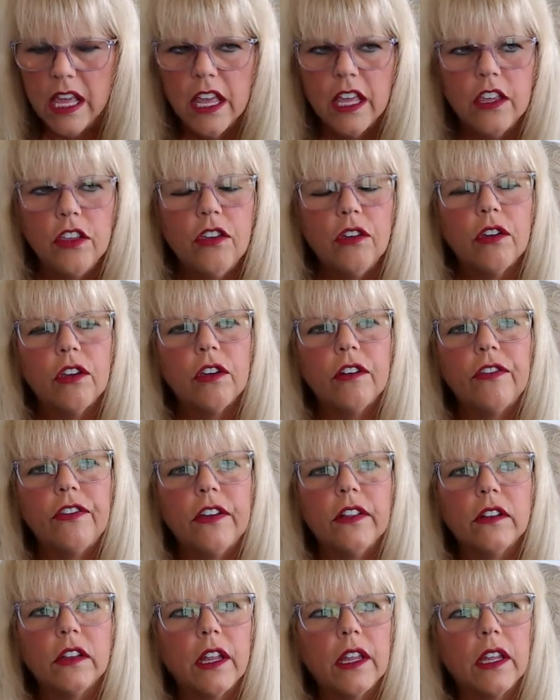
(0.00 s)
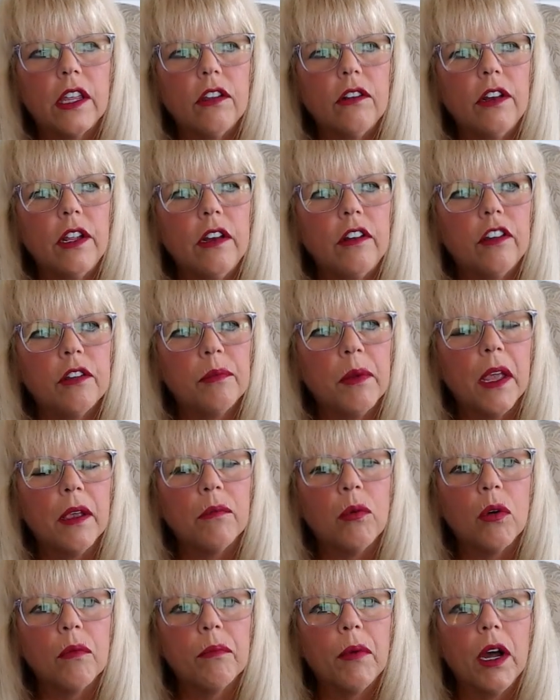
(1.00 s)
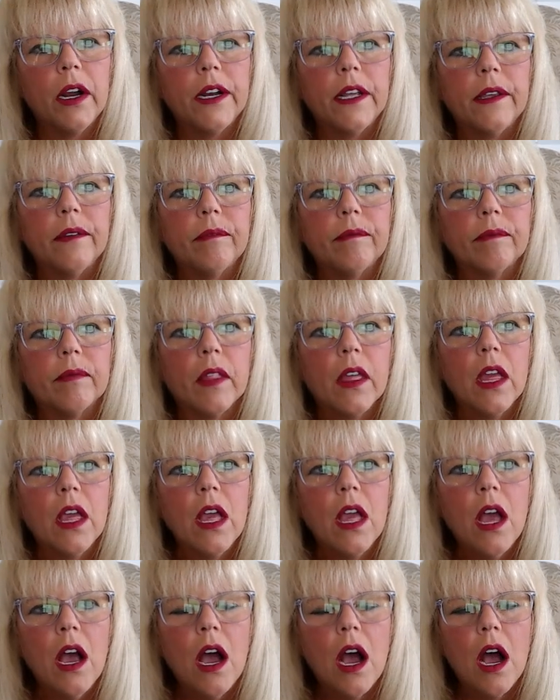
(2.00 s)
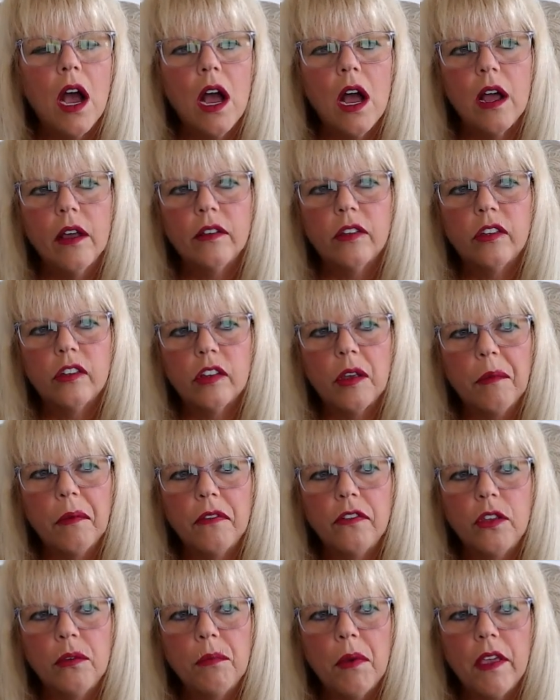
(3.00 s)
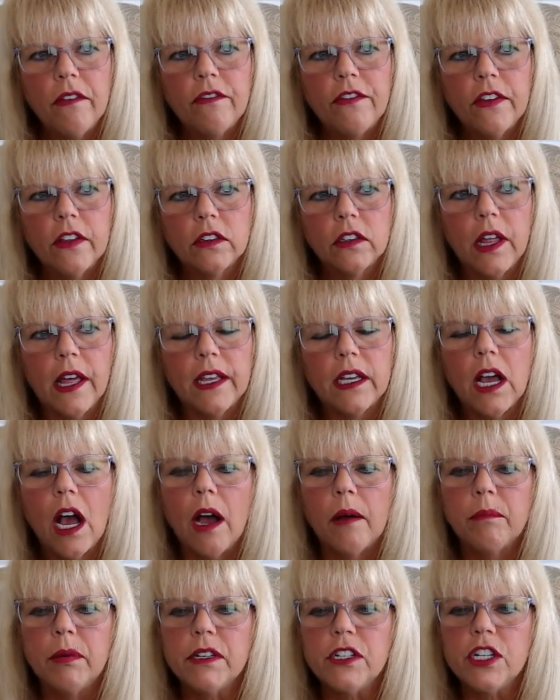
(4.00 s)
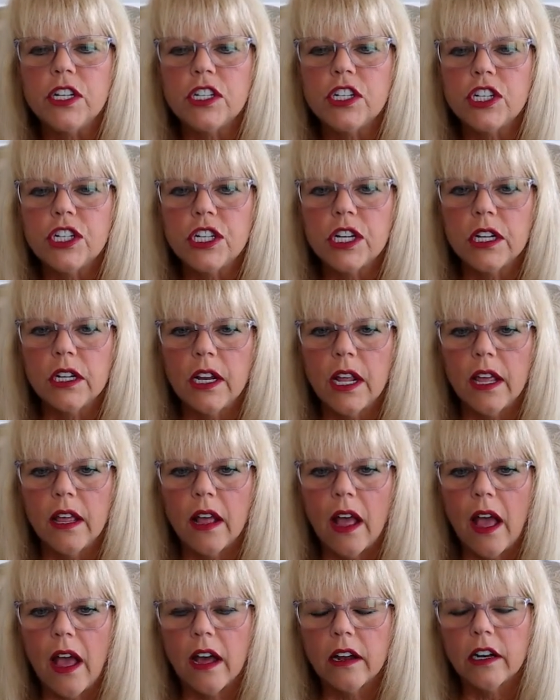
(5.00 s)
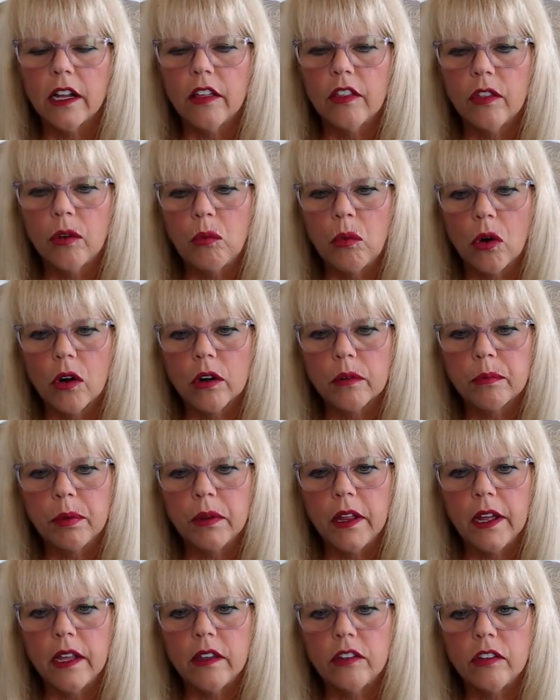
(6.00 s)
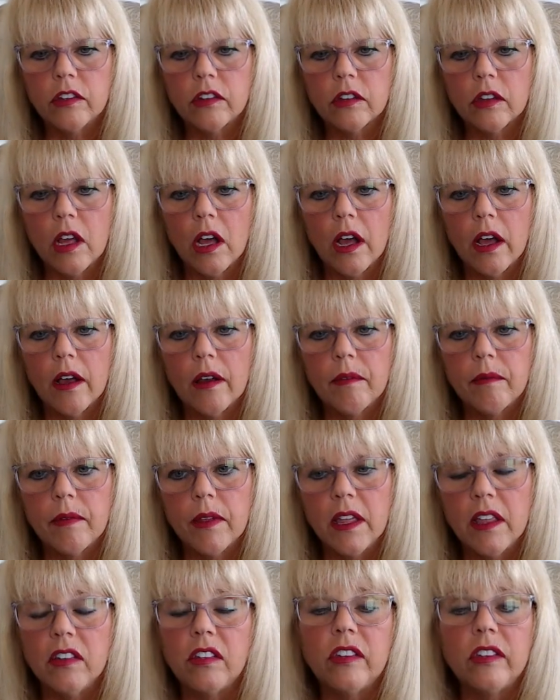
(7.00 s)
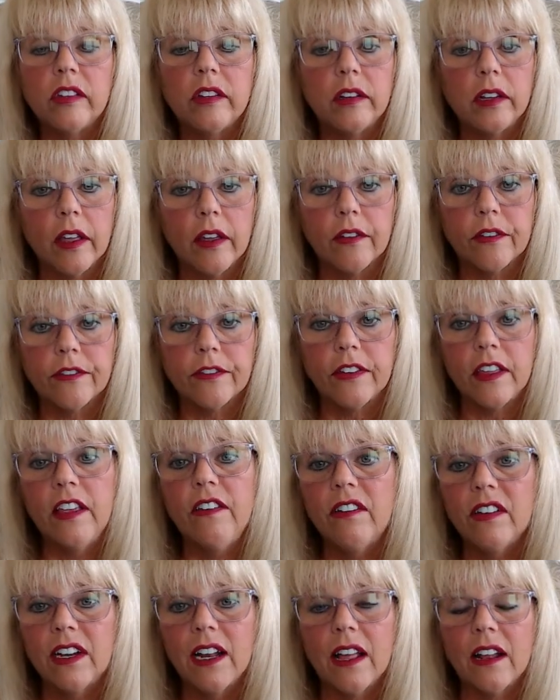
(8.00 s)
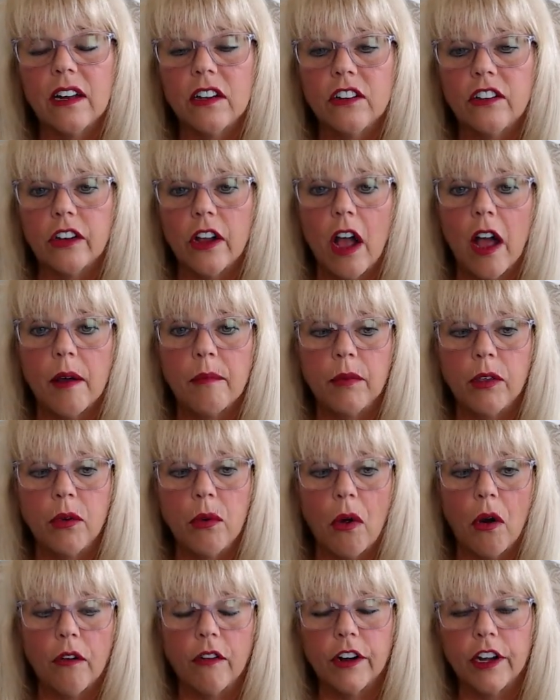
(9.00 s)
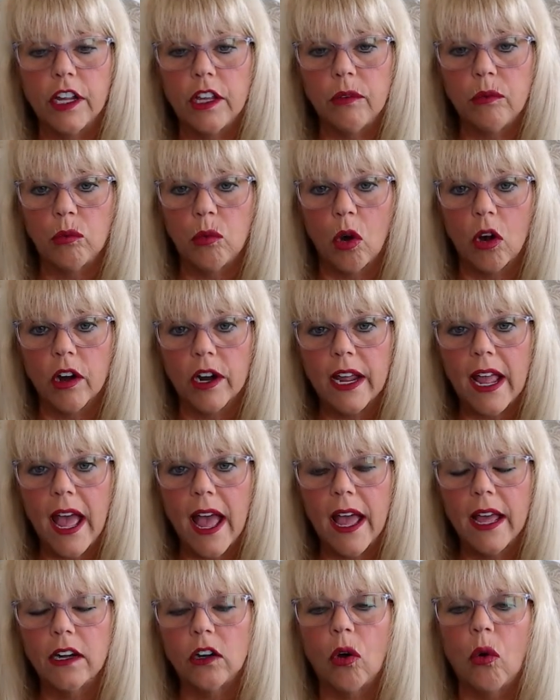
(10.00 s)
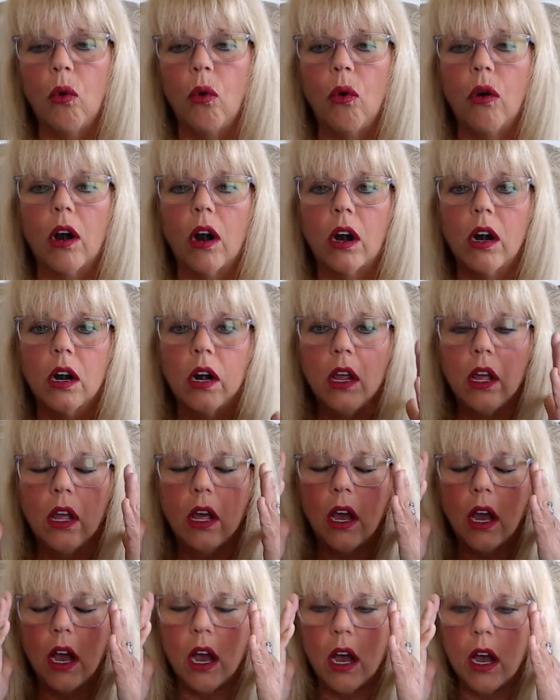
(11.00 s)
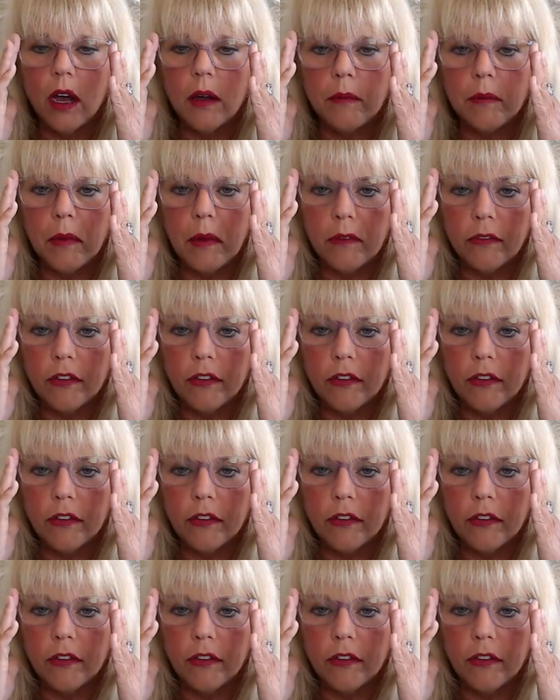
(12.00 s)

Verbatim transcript: You could feel like you need to make more money uh, some of you may feel like competition in, out in the workplace uh, is stiff, even at a job you already work at, or uh, if